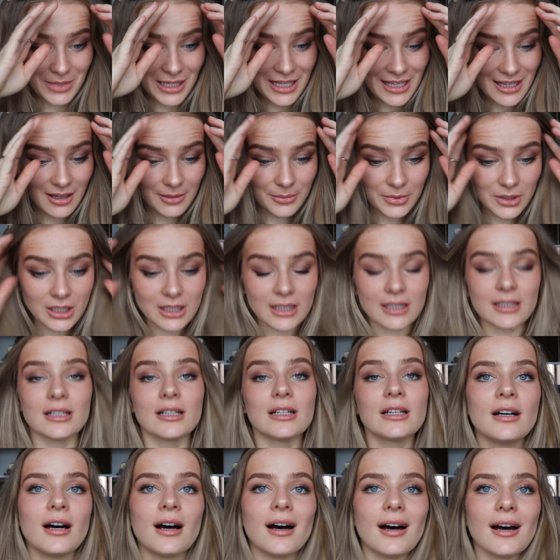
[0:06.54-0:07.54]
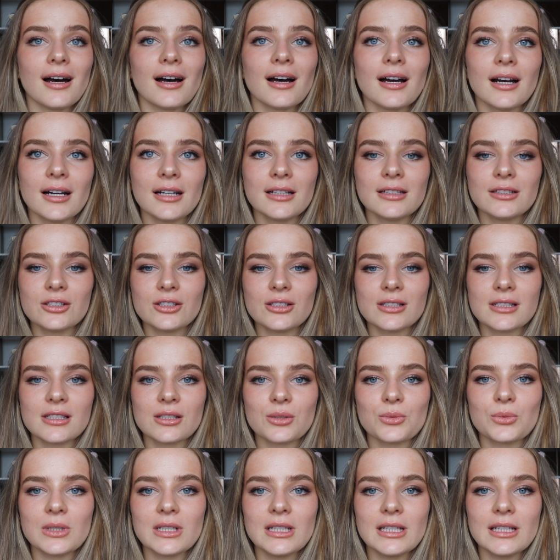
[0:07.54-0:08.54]
Me, I'm good. I
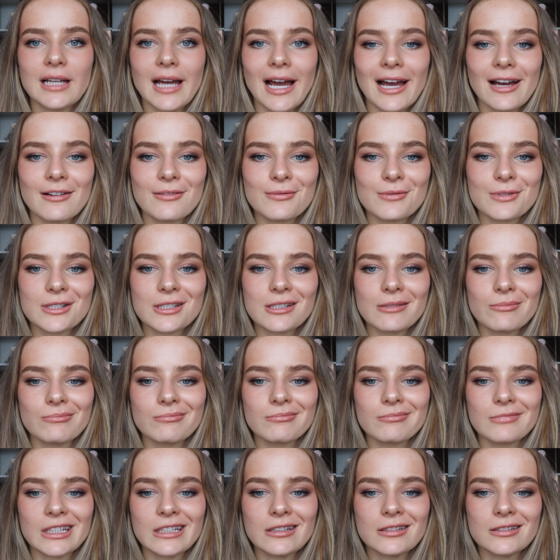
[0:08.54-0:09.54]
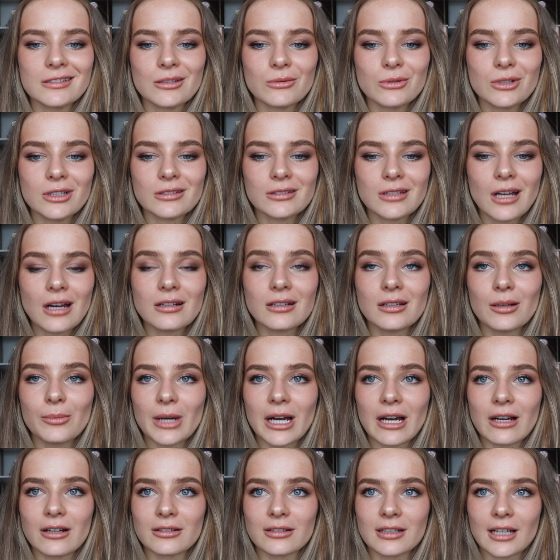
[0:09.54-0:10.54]
just really have some things I want to talk
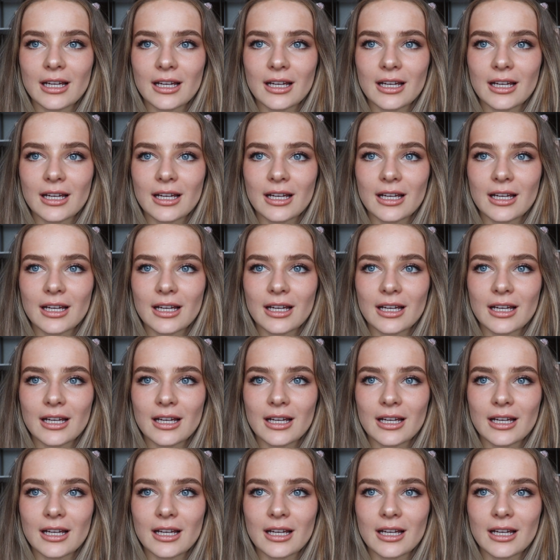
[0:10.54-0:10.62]
about